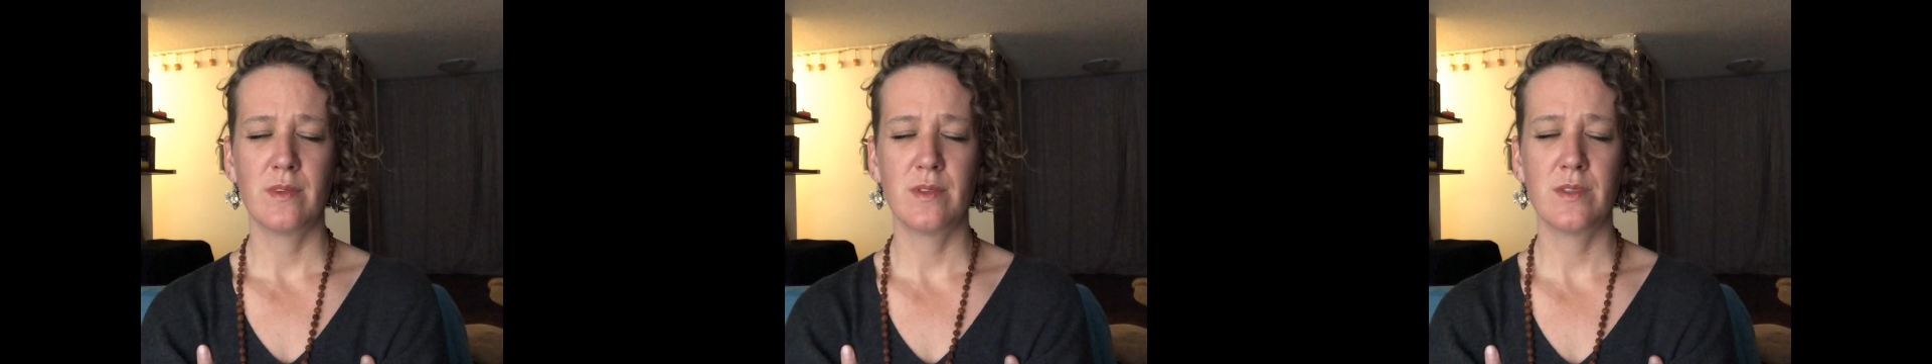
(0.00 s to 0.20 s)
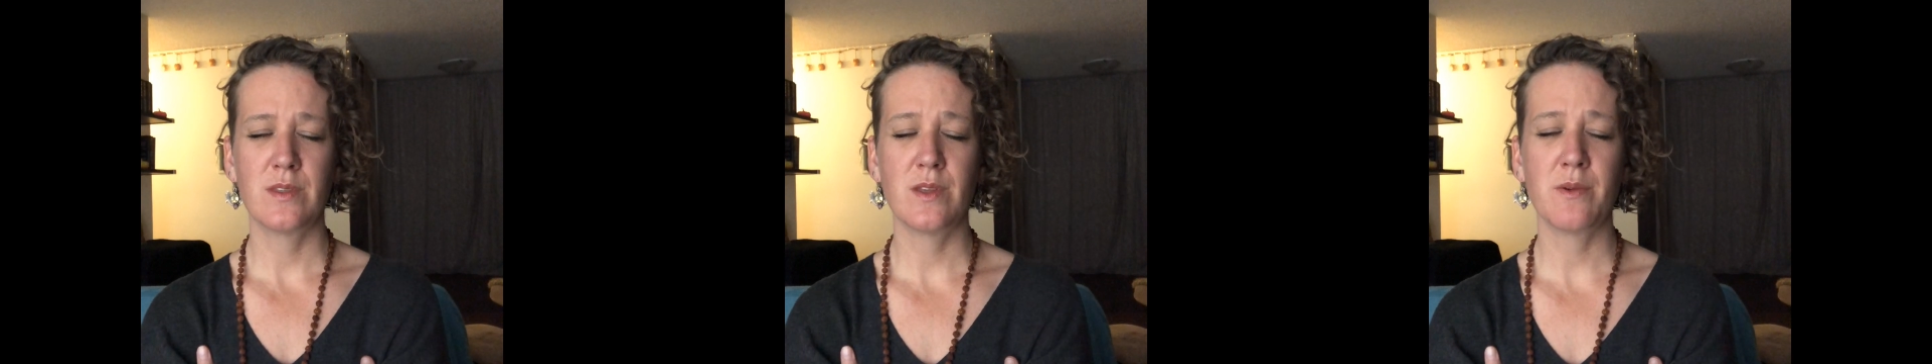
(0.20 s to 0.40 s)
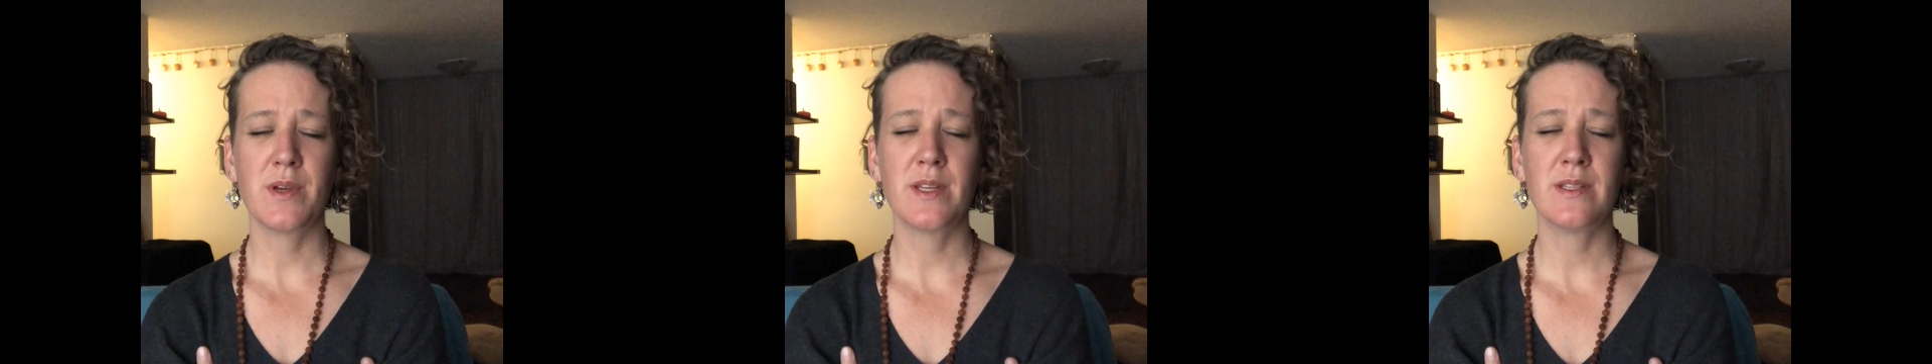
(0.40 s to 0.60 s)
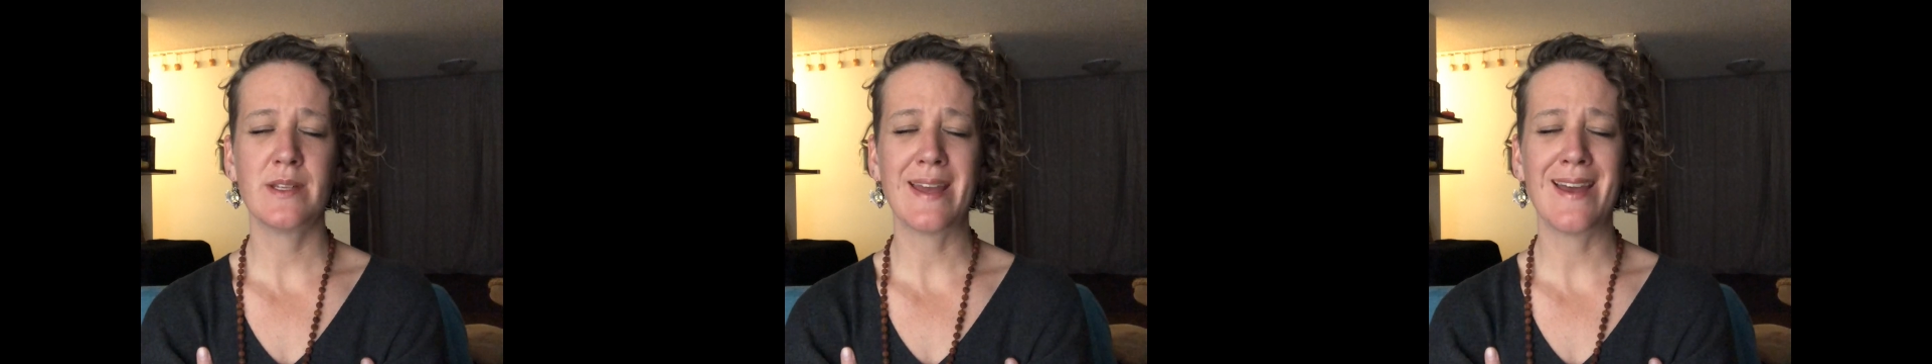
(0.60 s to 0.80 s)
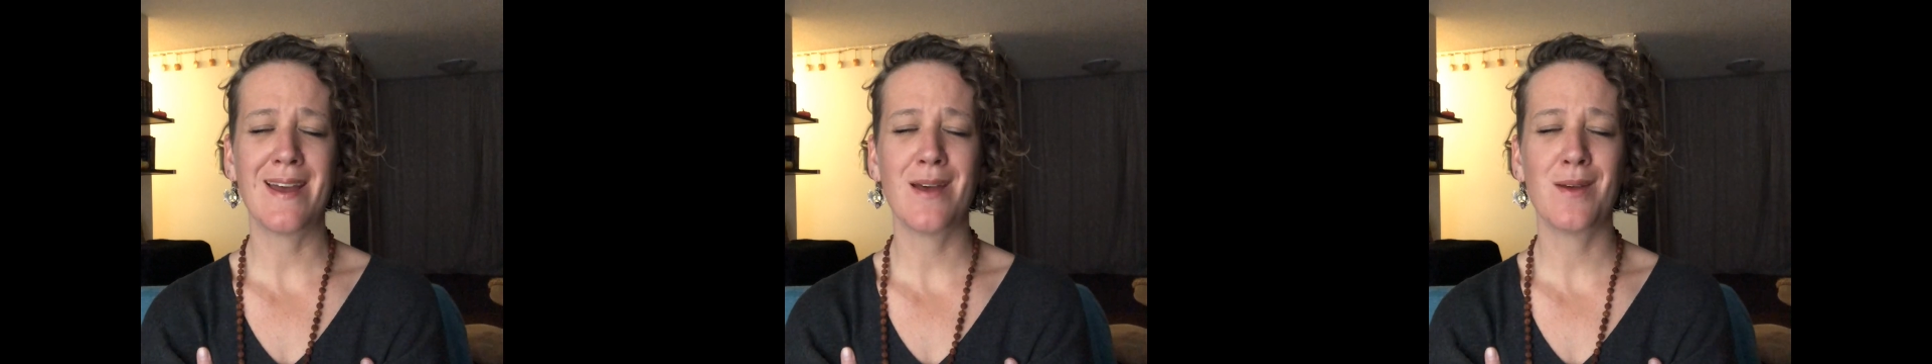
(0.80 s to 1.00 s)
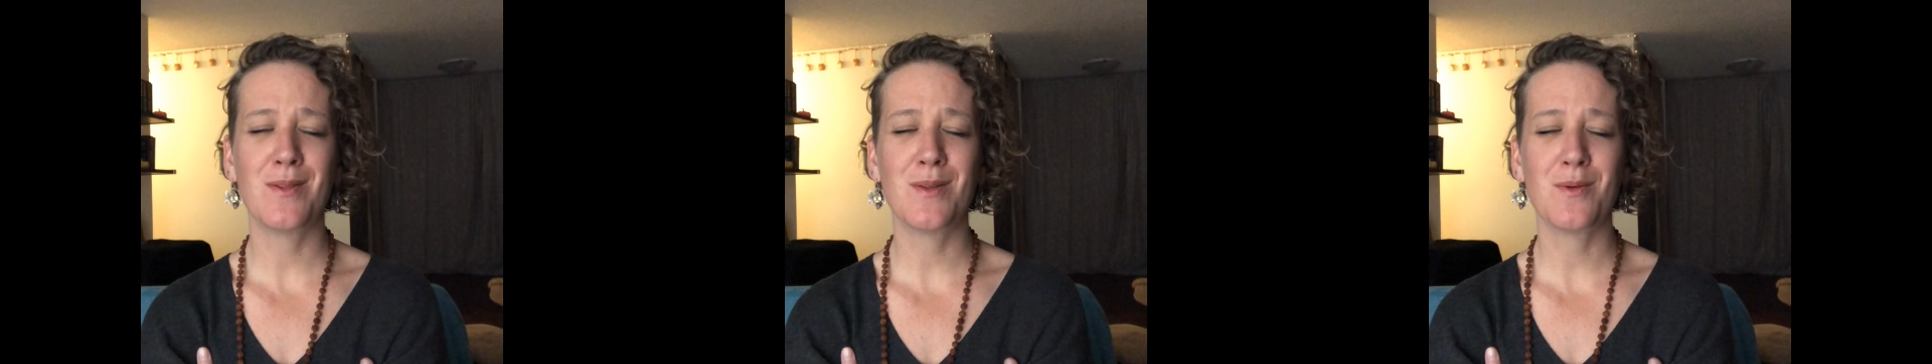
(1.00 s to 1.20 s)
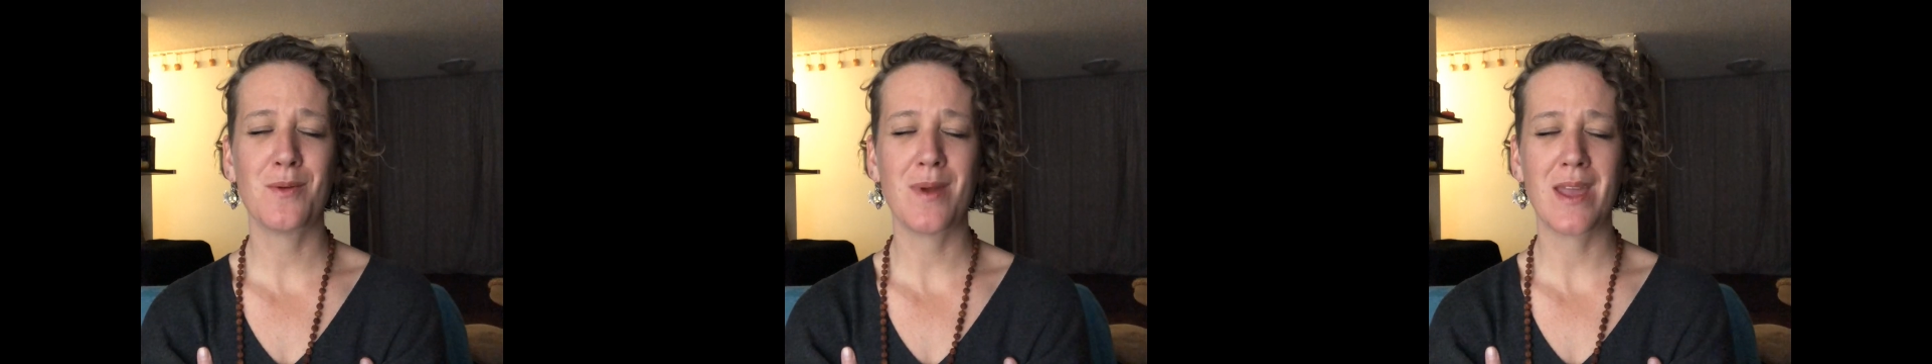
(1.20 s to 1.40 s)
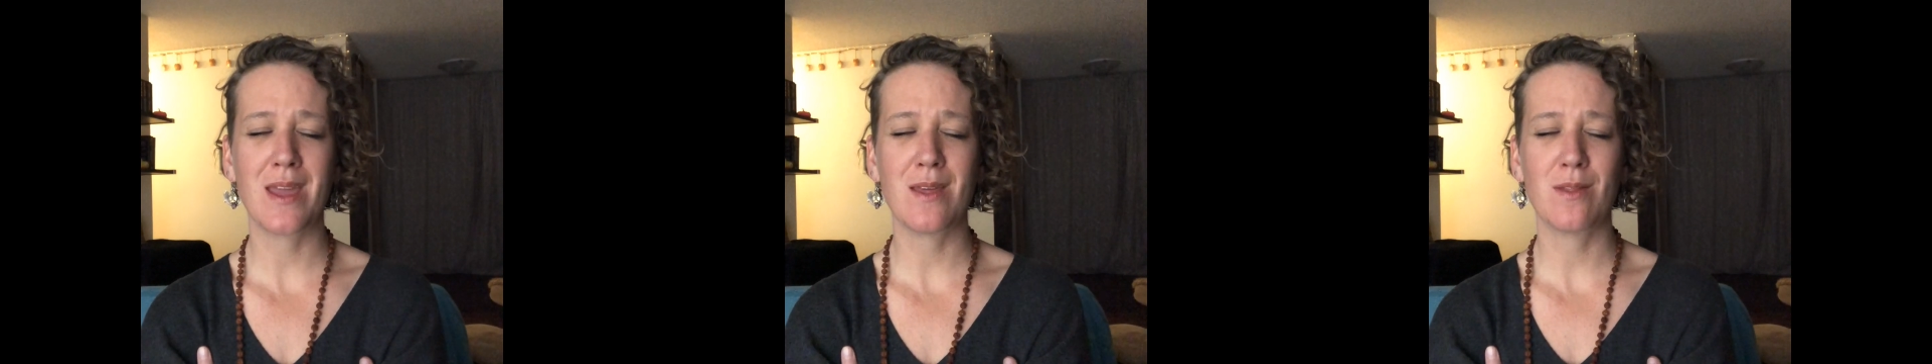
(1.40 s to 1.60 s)
slowing down
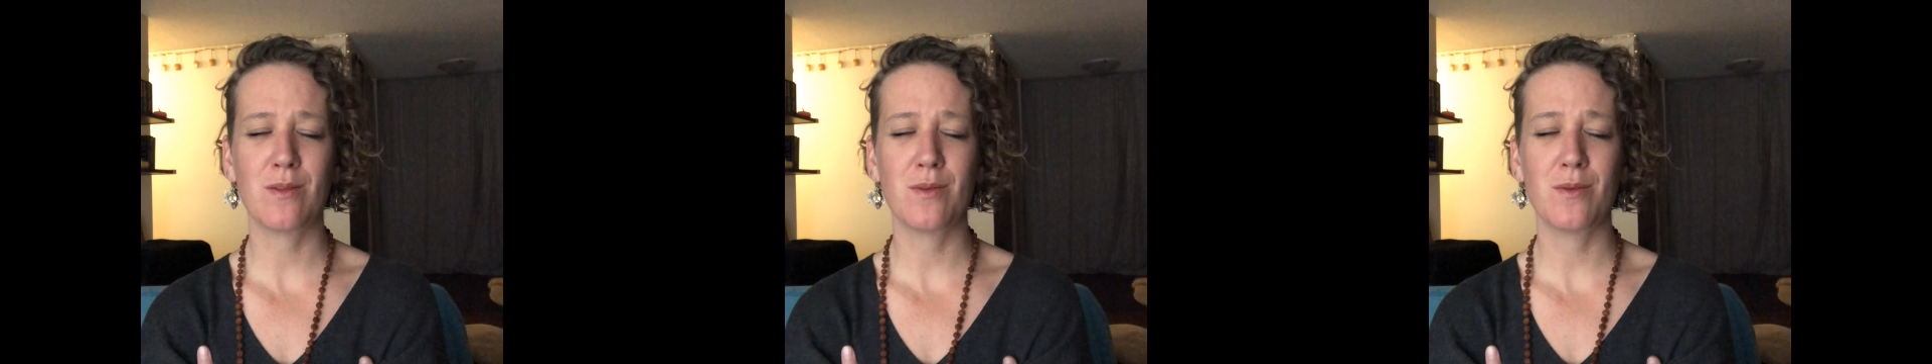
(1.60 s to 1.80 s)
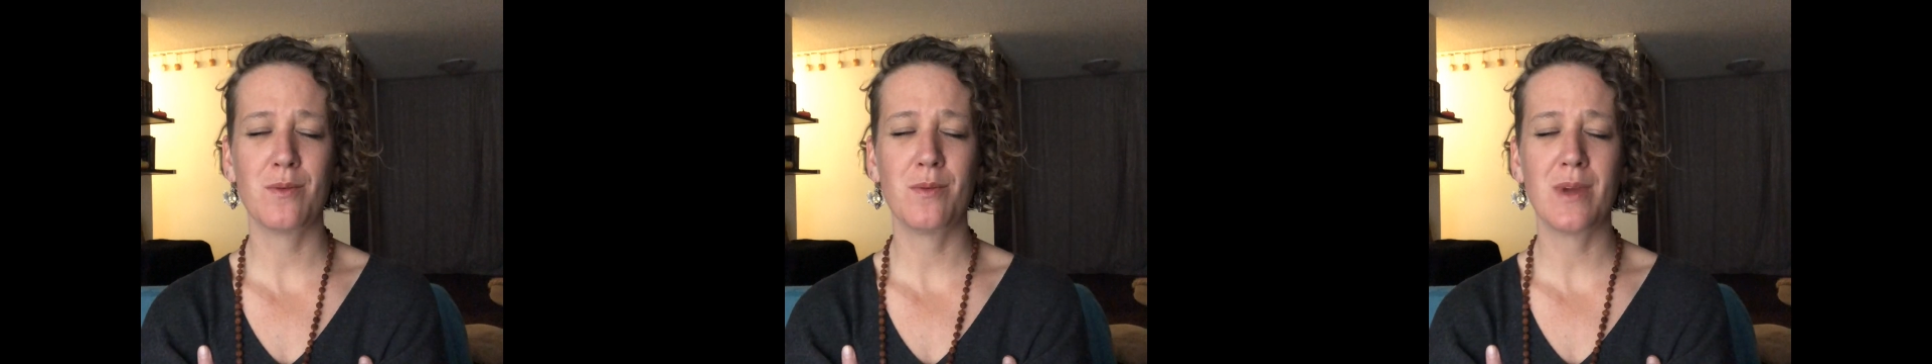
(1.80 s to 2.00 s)
the rate through